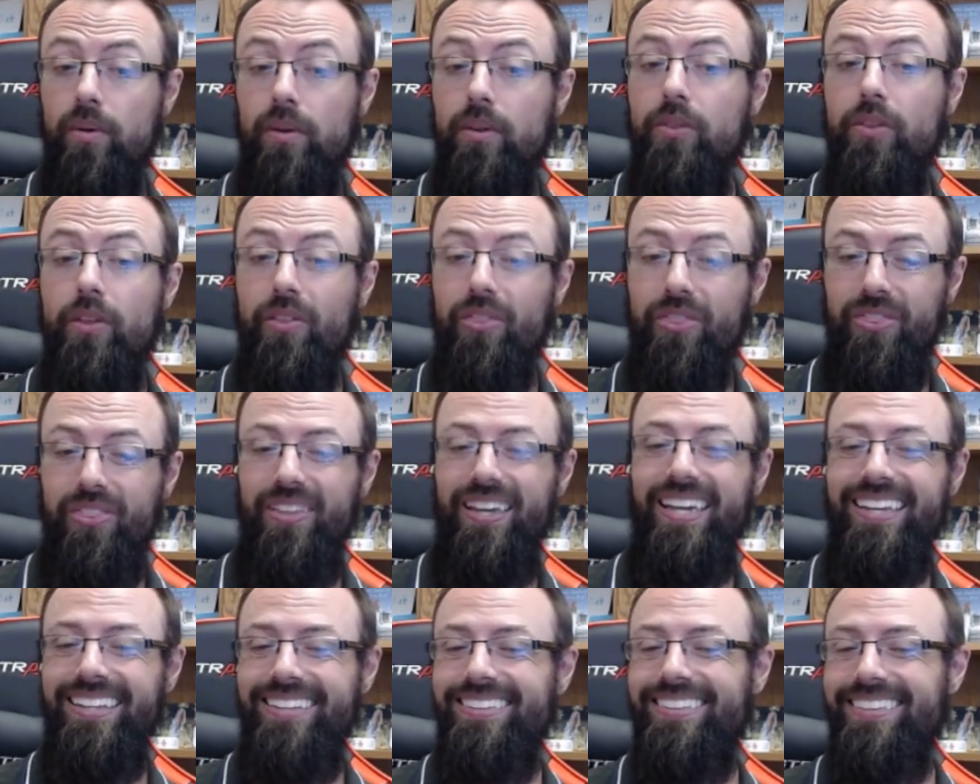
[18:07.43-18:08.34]
the
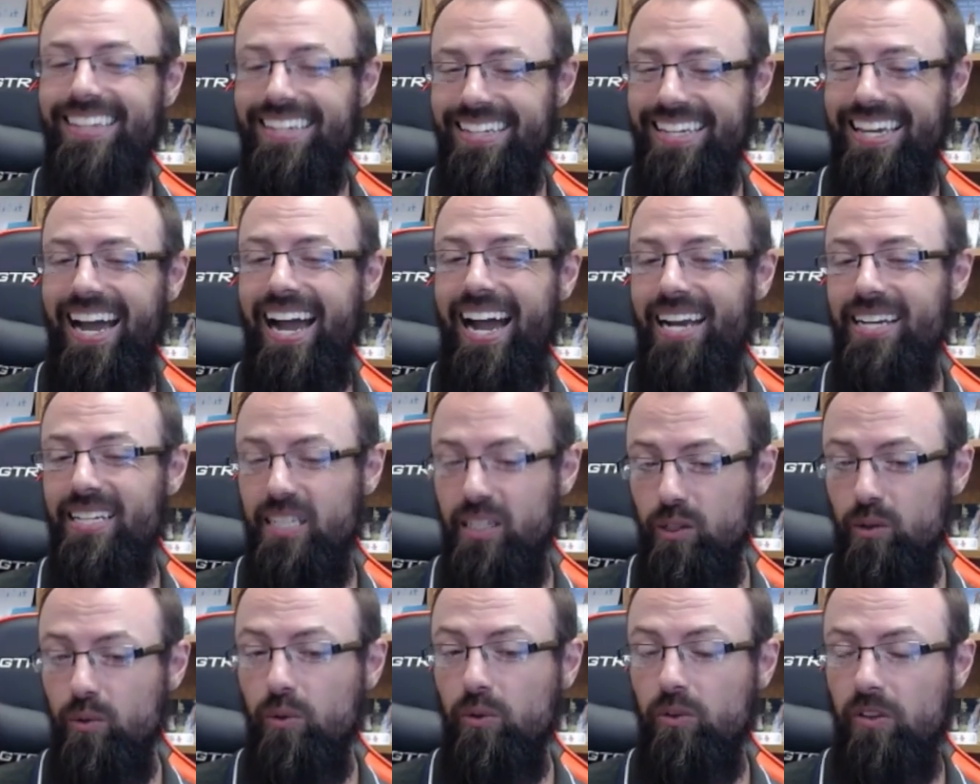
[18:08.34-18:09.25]
things that God
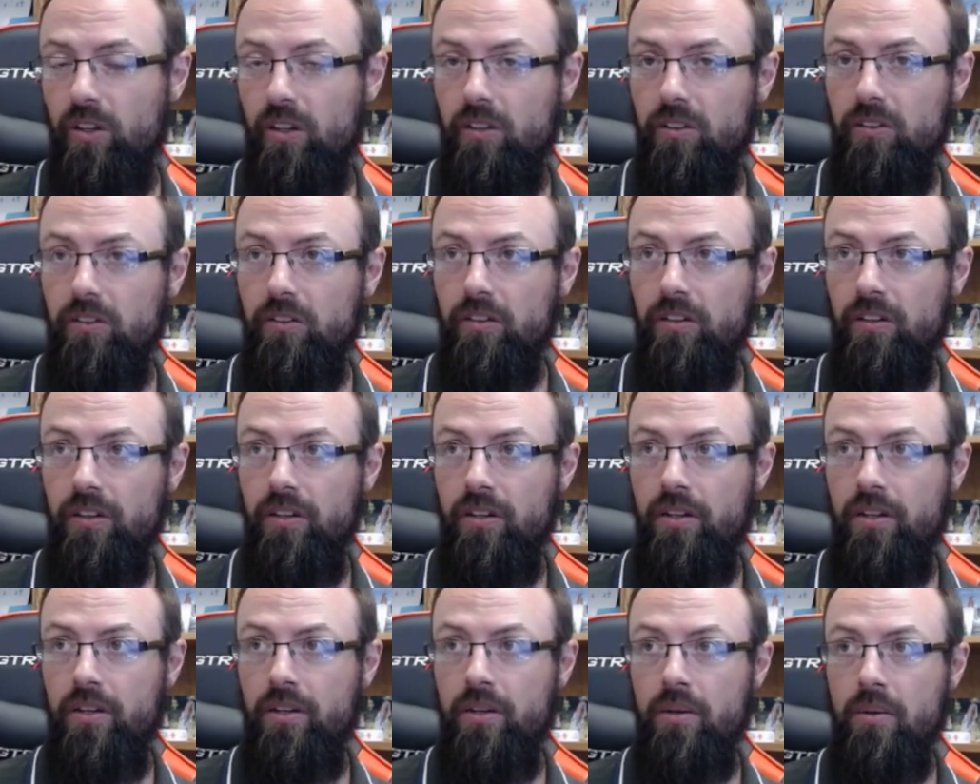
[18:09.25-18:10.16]
uses
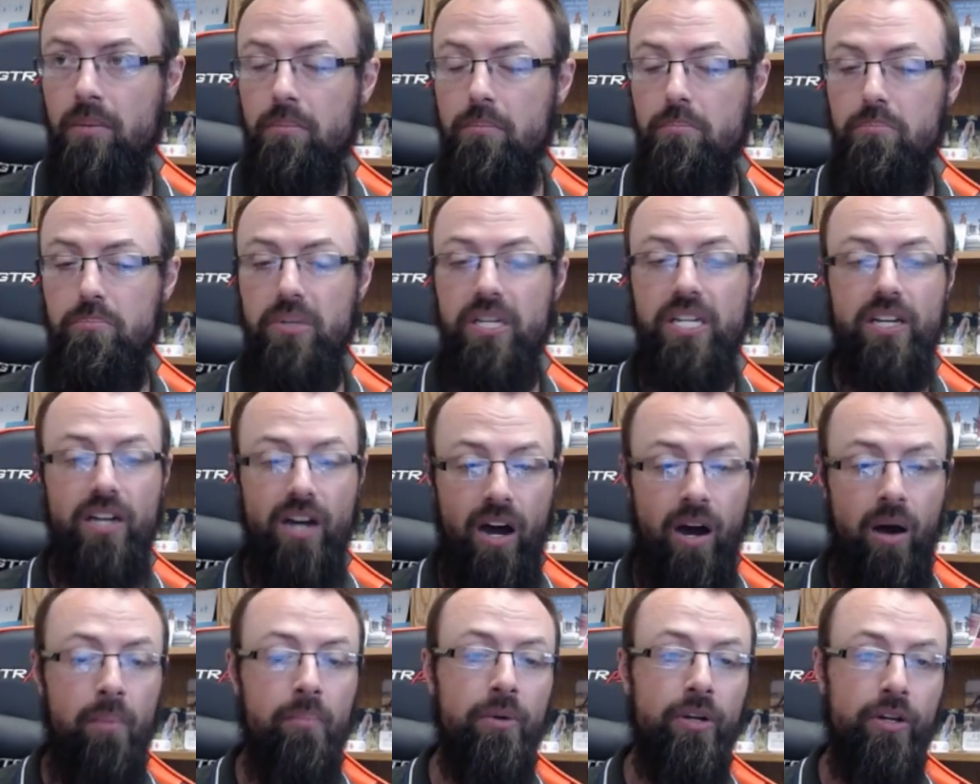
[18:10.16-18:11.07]

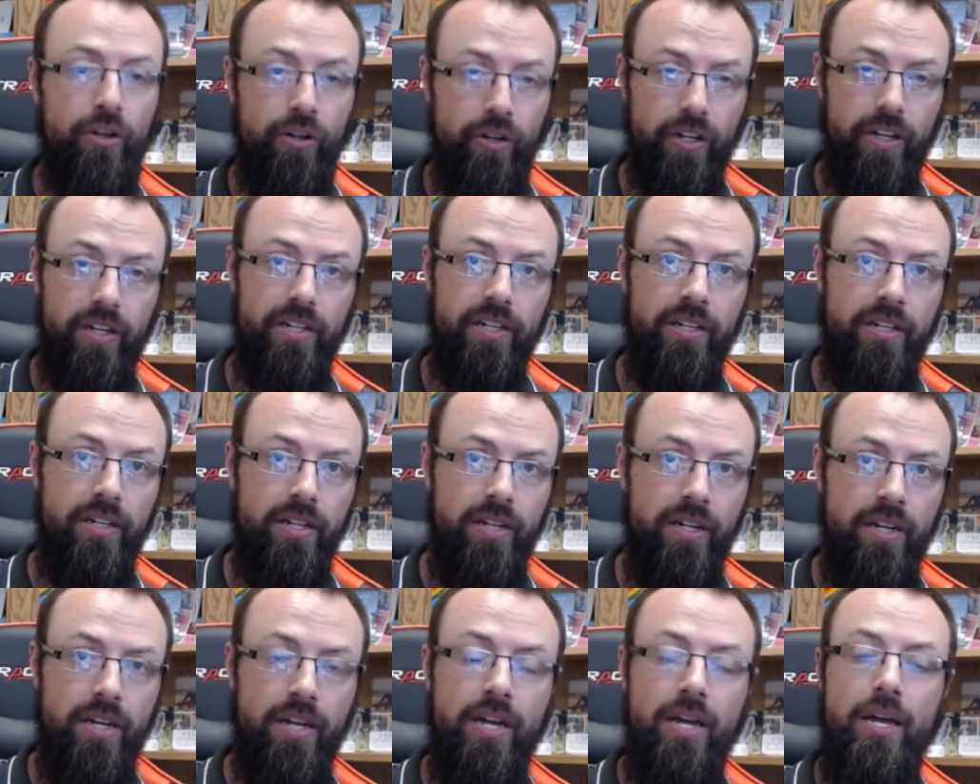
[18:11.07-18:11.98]
become good
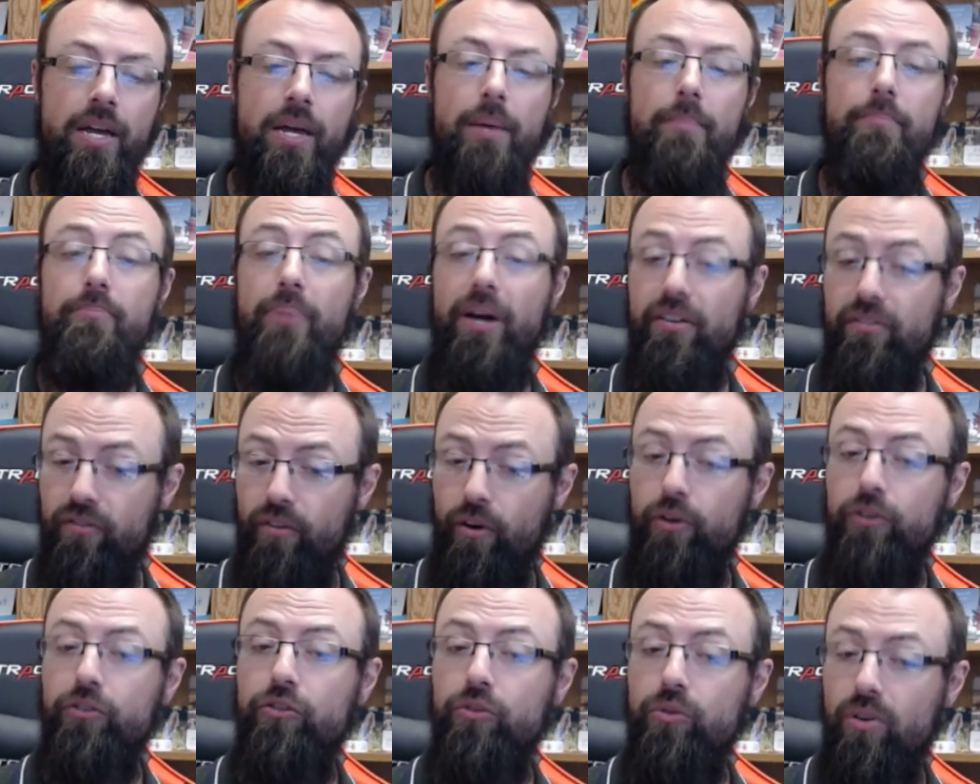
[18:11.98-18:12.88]
by
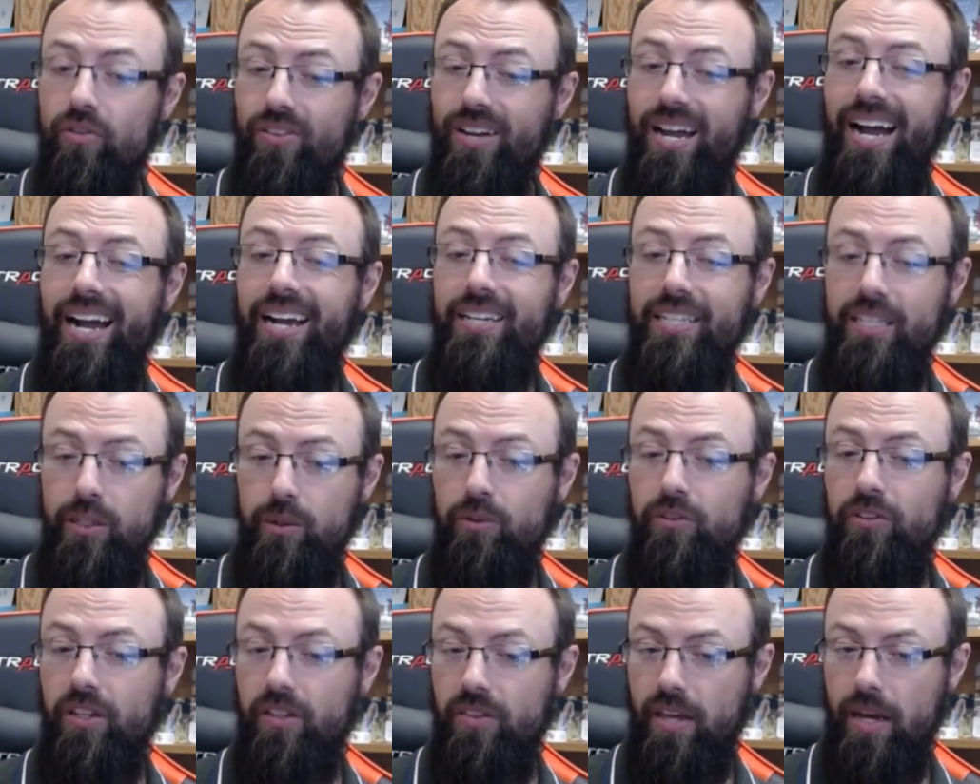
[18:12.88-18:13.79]
virtue of God
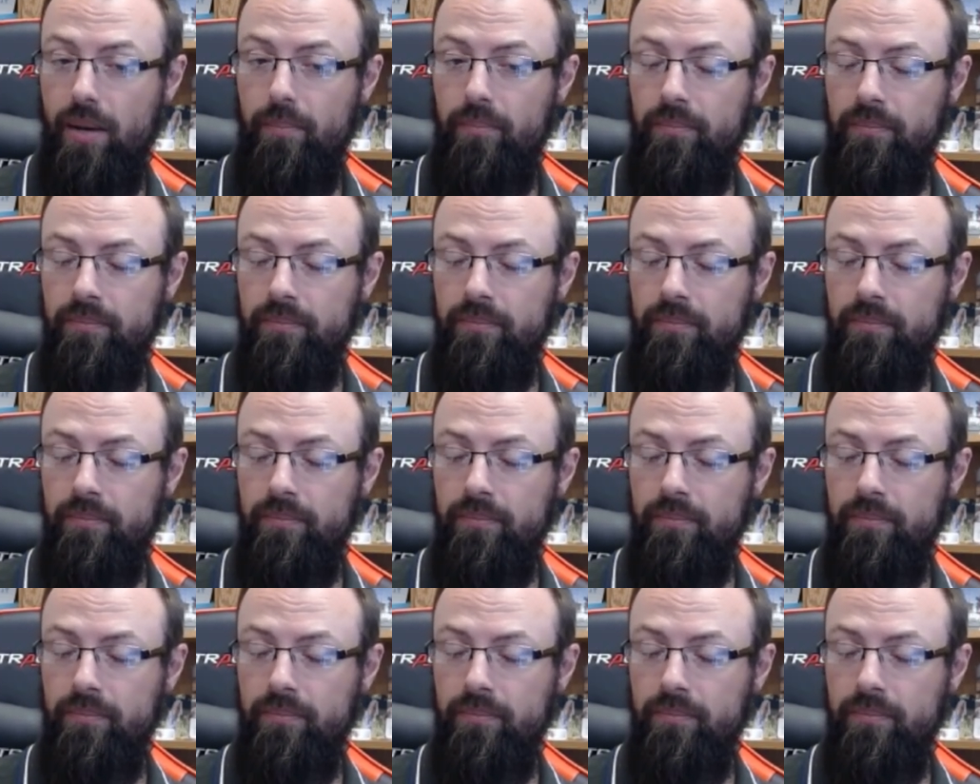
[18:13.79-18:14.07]
using them.